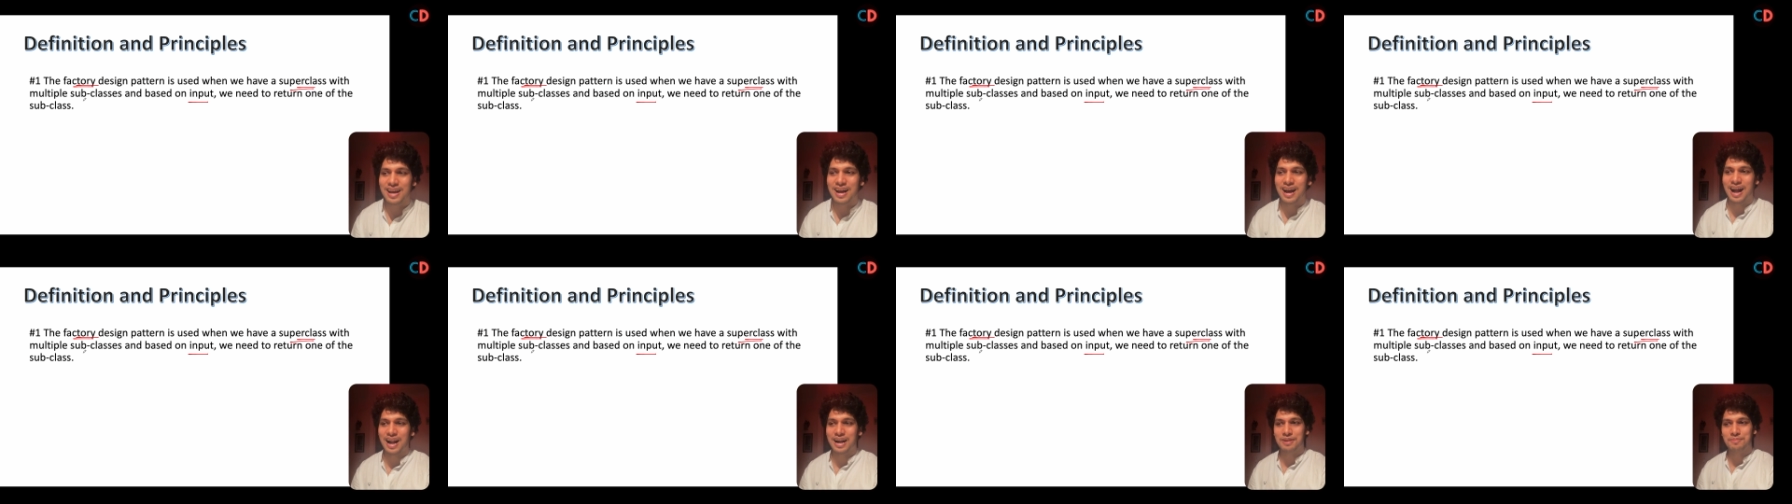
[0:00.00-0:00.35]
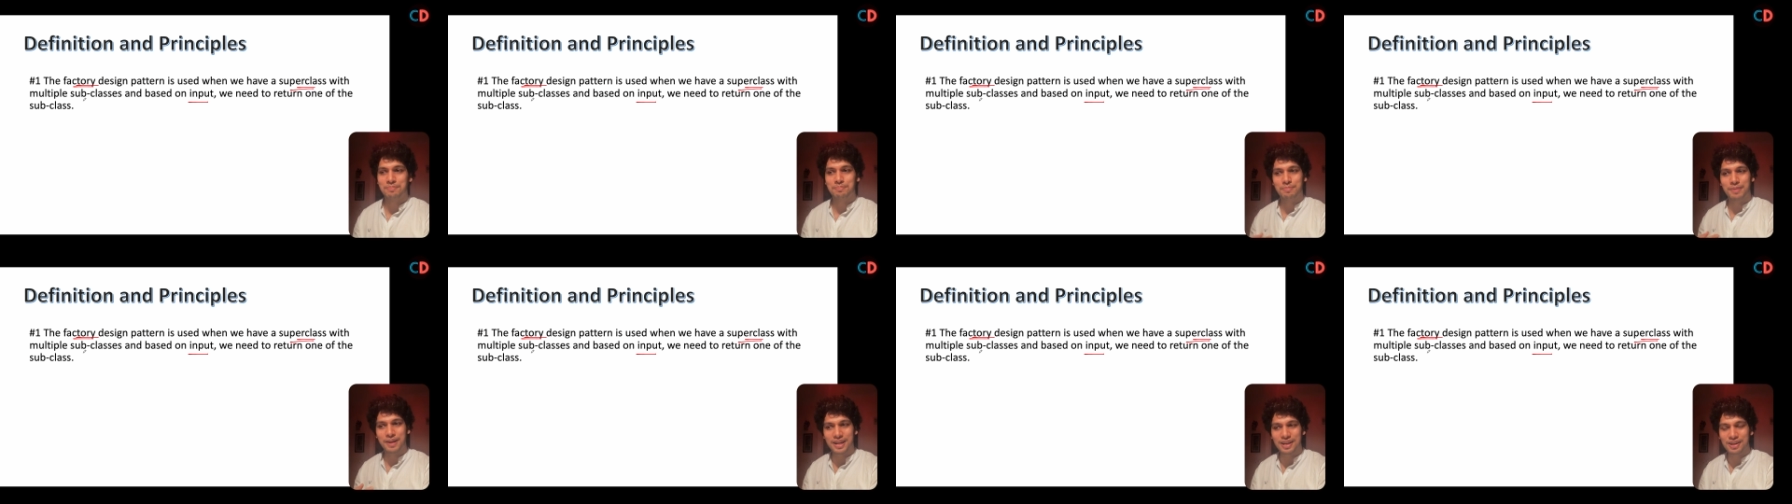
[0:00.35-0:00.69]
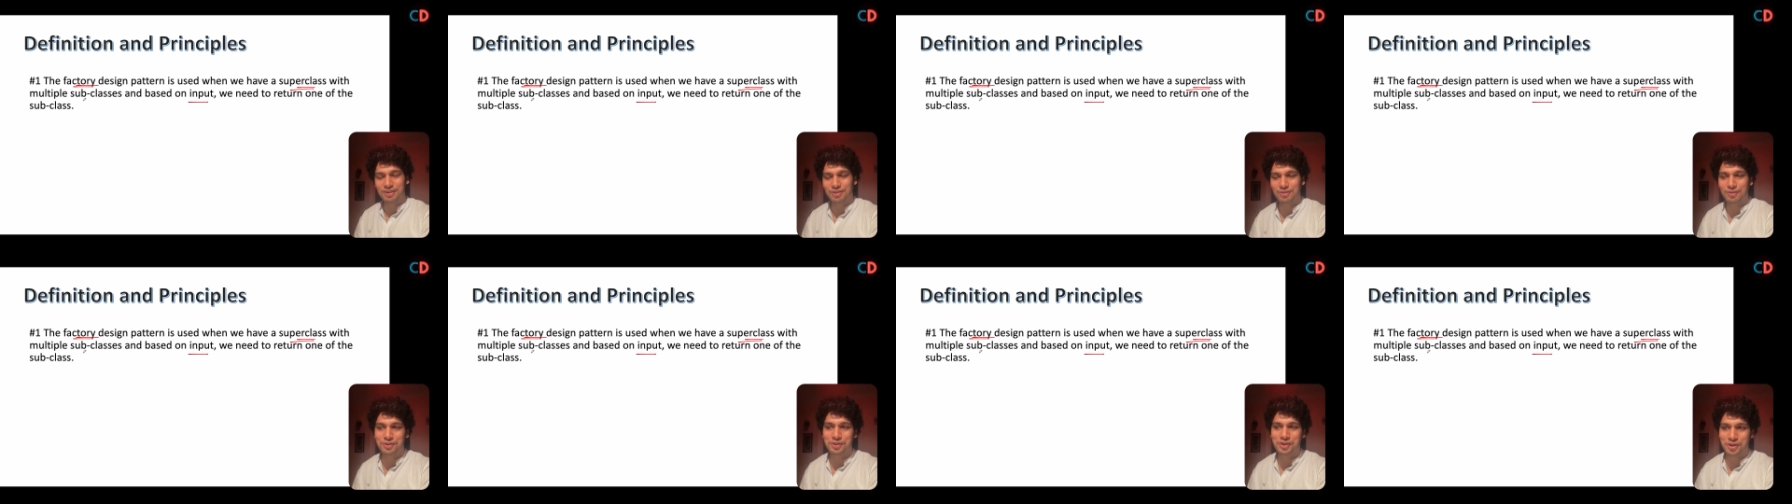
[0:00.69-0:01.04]
And
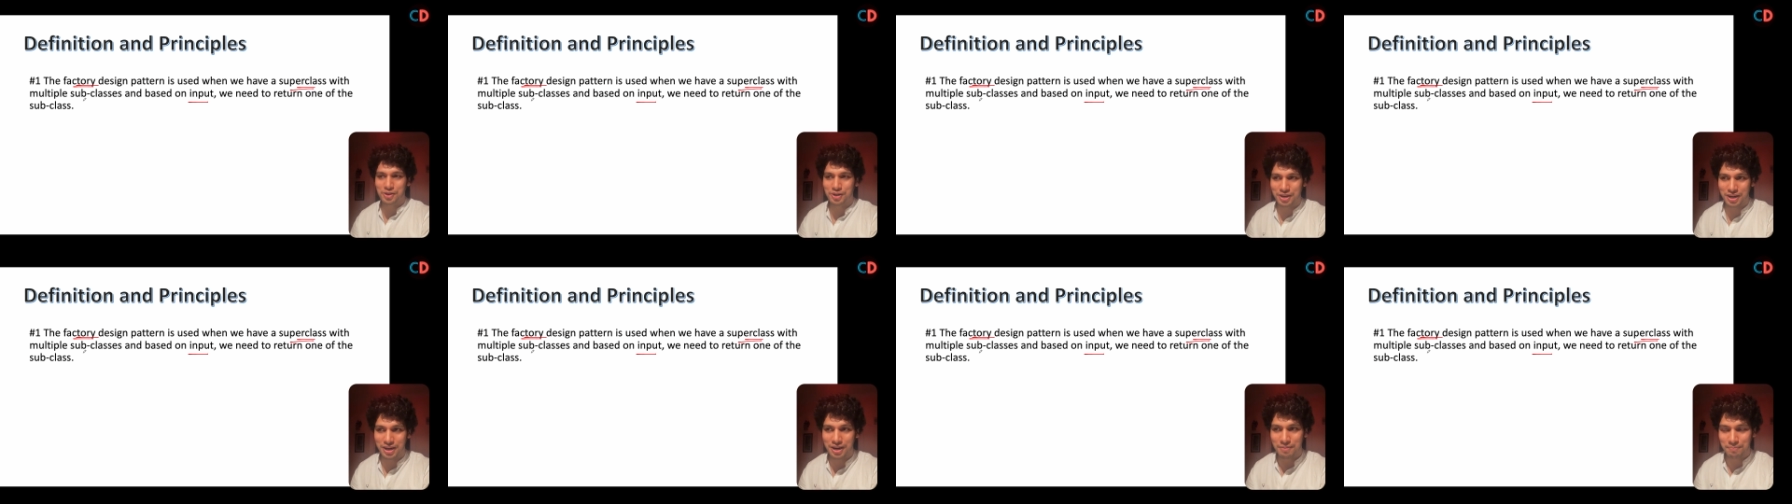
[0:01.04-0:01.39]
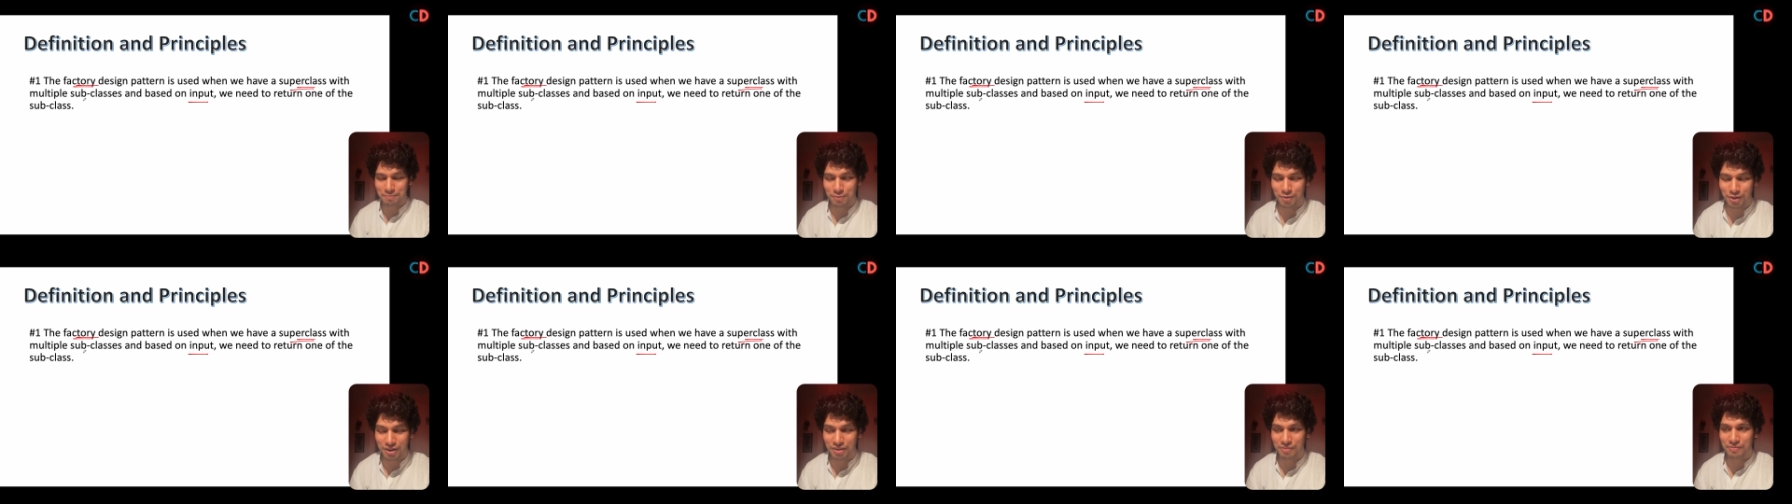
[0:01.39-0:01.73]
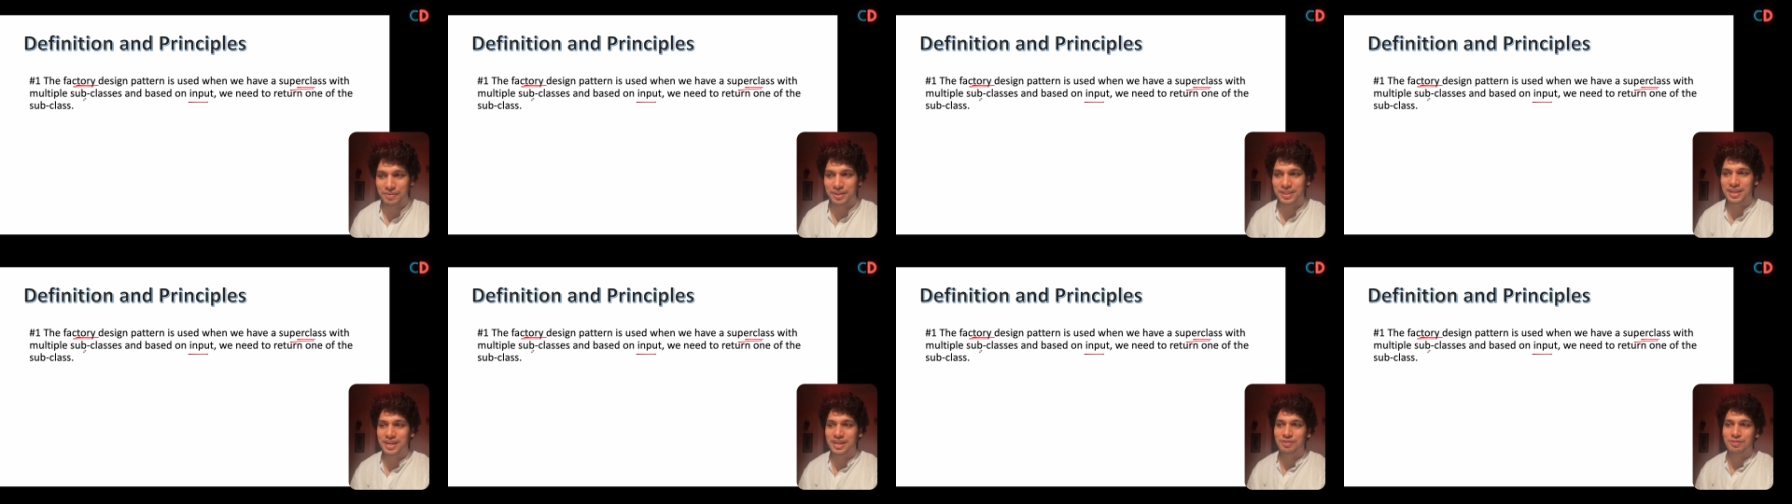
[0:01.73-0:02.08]
based on your input,
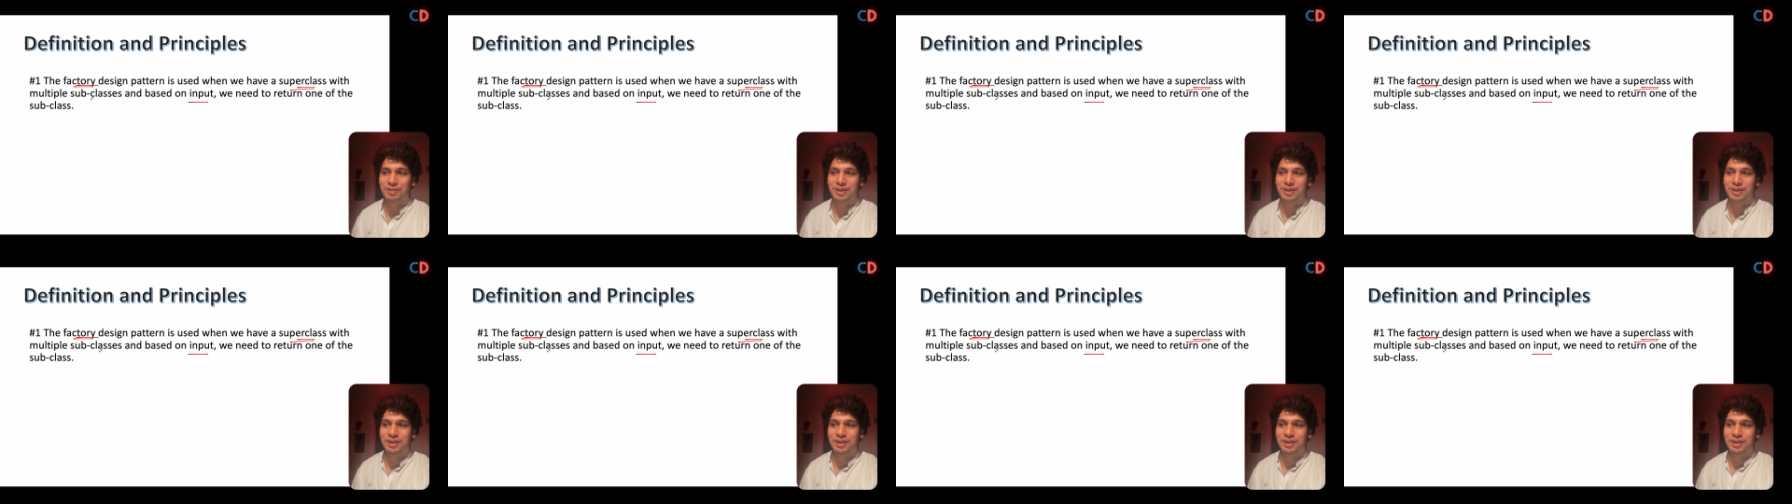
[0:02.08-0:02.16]
whether you